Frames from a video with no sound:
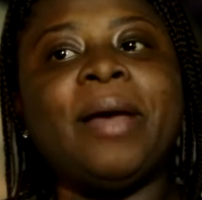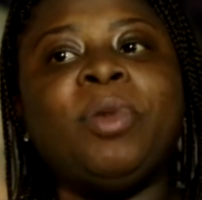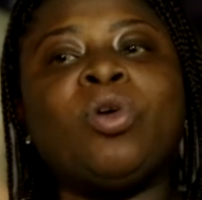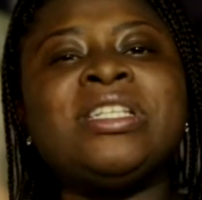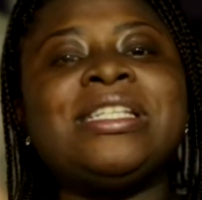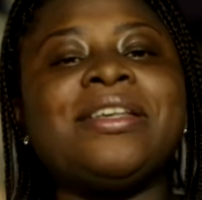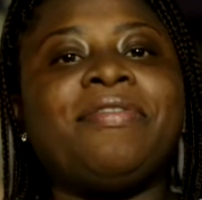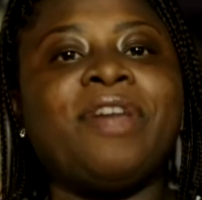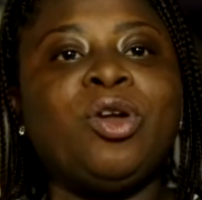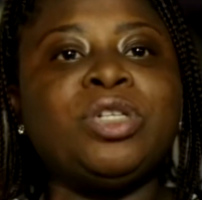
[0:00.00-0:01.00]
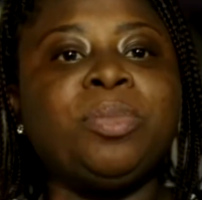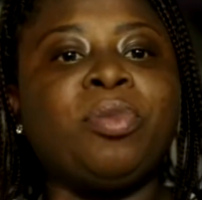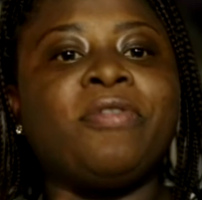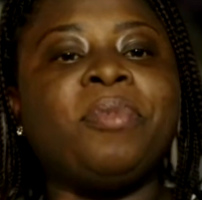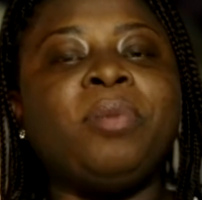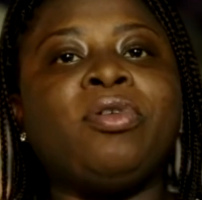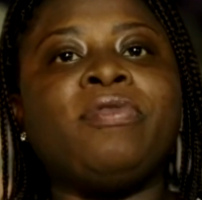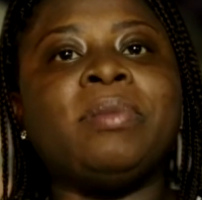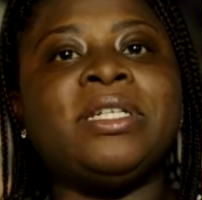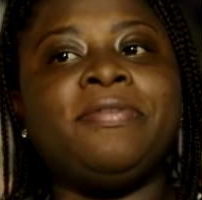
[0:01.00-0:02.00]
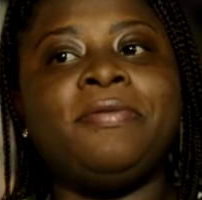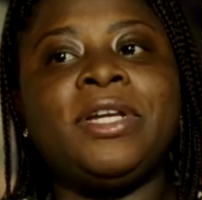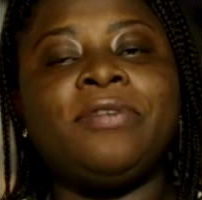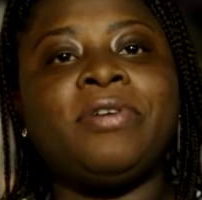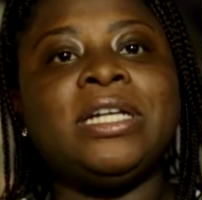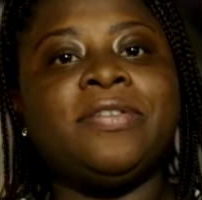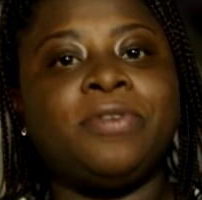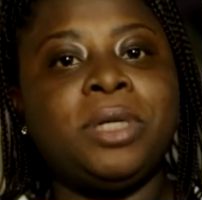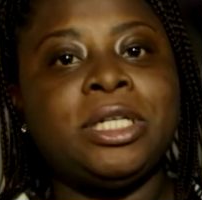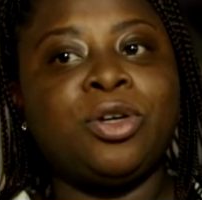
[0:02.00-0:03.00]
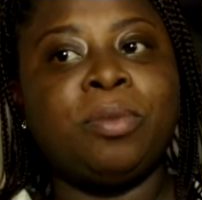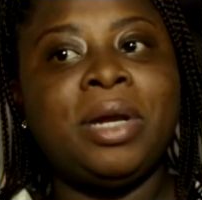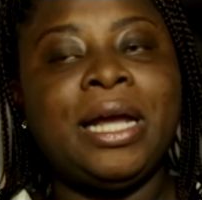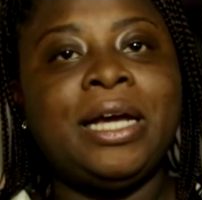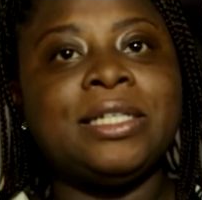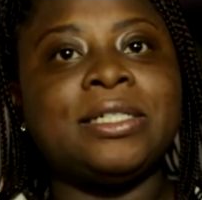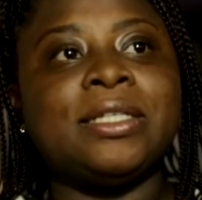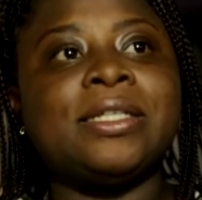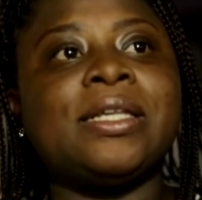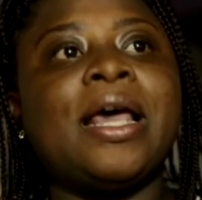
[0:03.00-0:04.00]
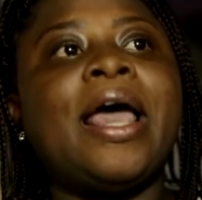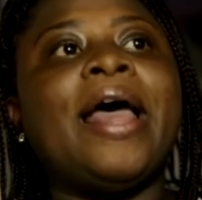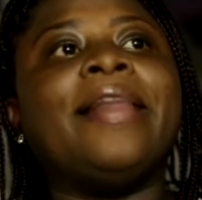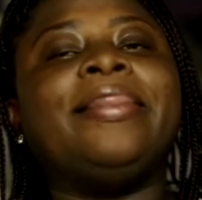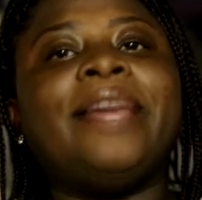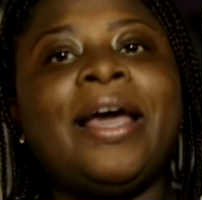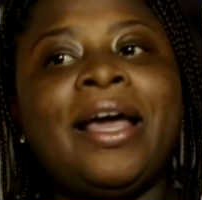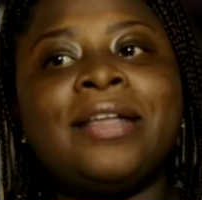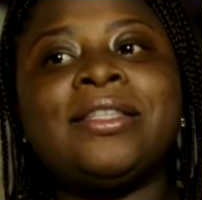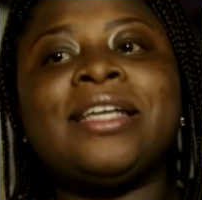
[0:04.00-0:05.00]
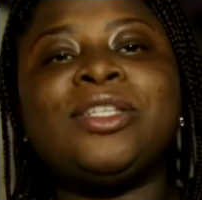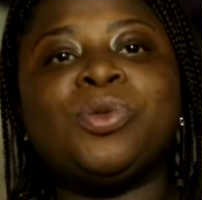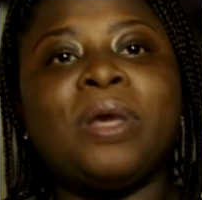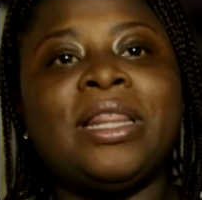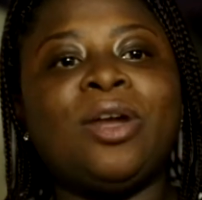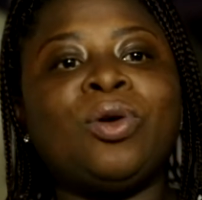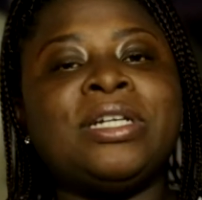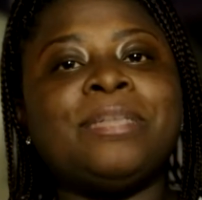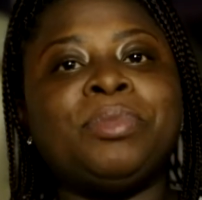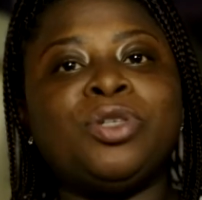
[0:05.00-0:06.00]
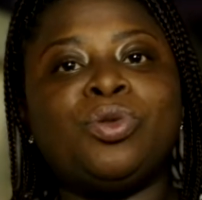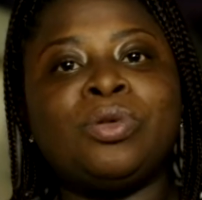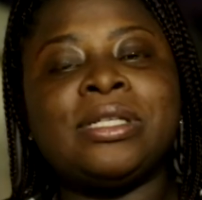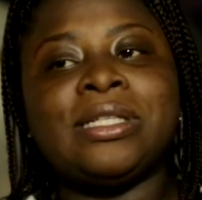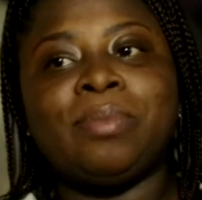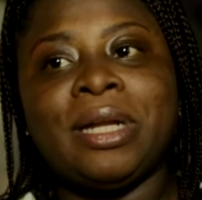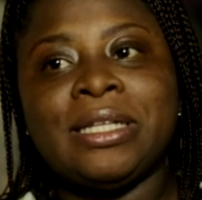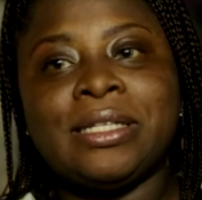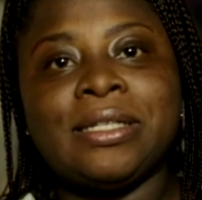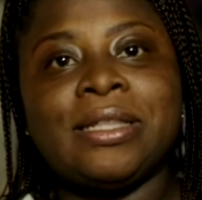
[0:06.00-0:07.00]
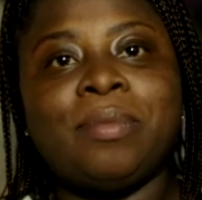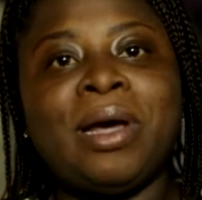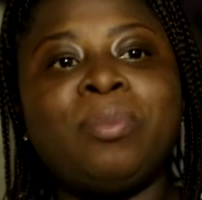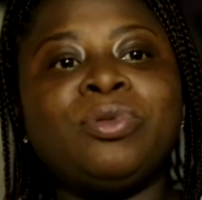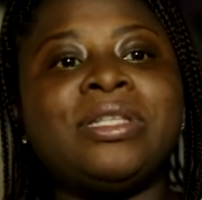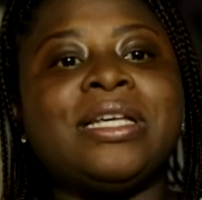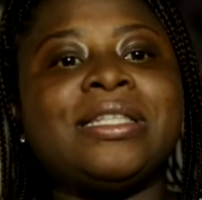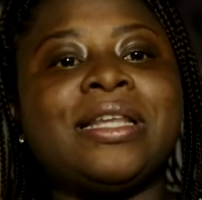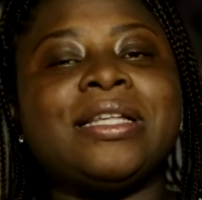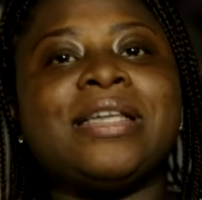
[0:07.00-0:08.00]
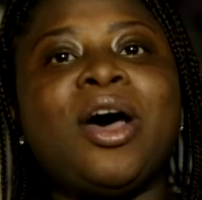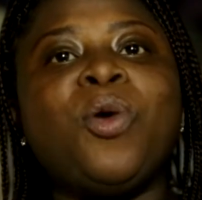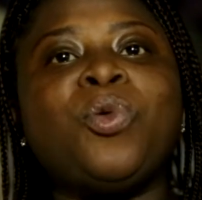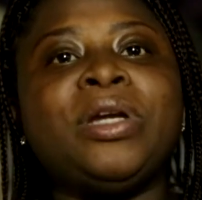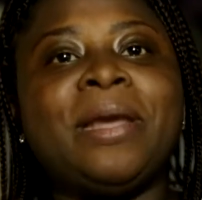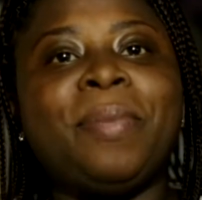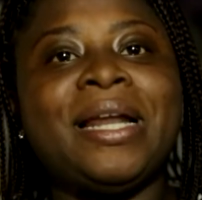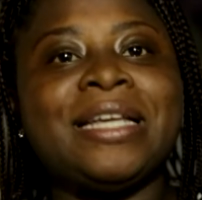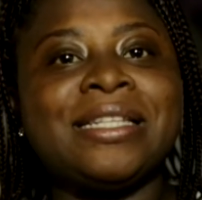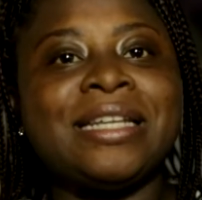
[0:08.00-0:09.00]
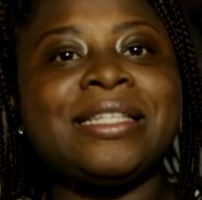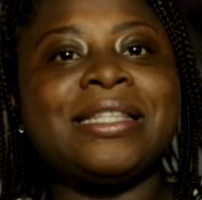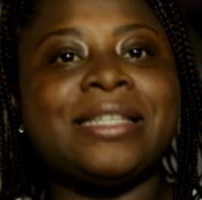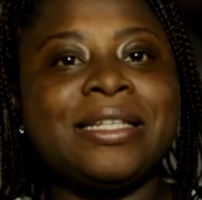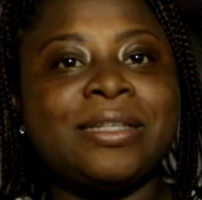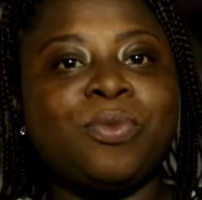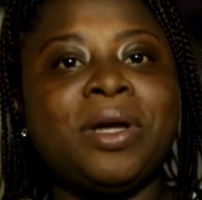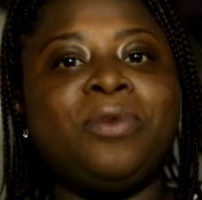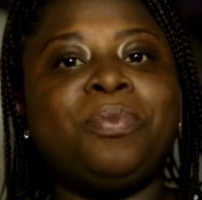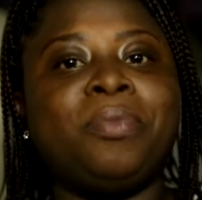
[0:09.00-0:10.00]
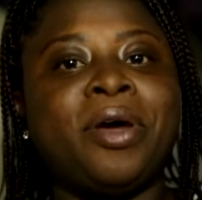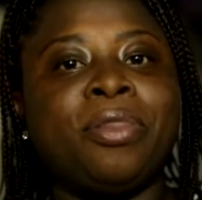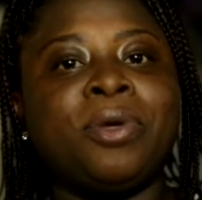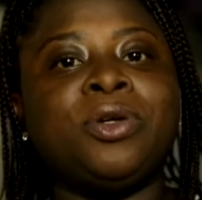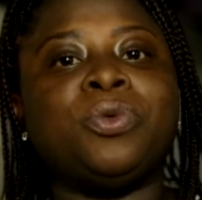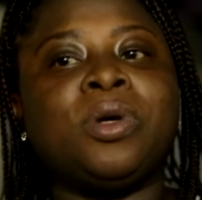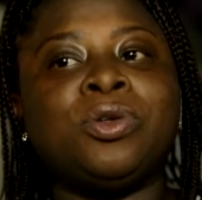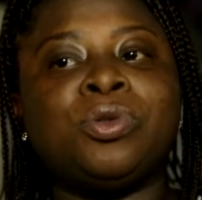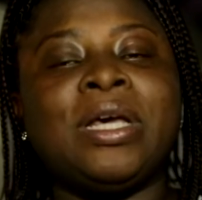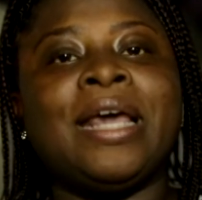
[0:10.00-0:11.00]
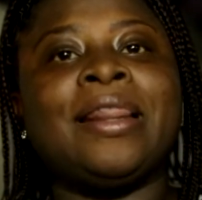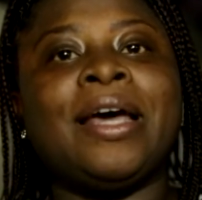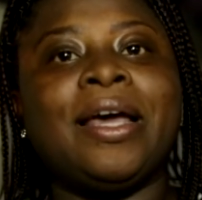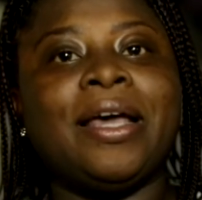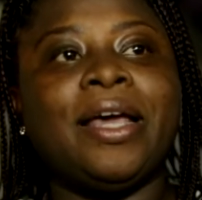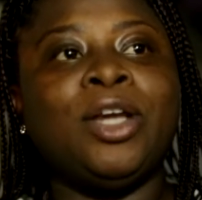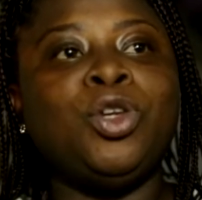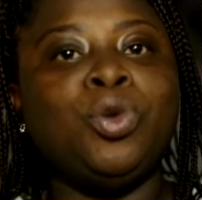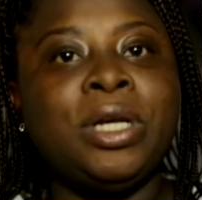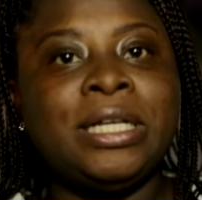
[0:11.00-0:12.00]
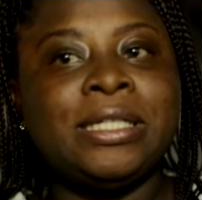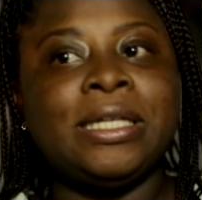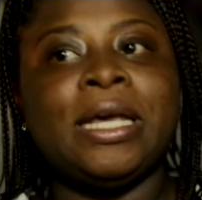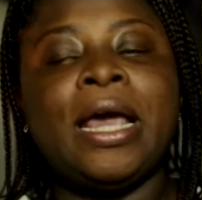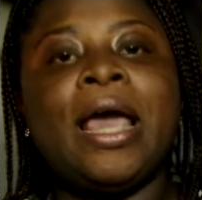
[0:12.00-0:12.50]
Because it's a fellowship of people from different denominations, that is where the Lord bestows his blessings. The Bible says that how good and pleasant it is when brethren dwell together in unity.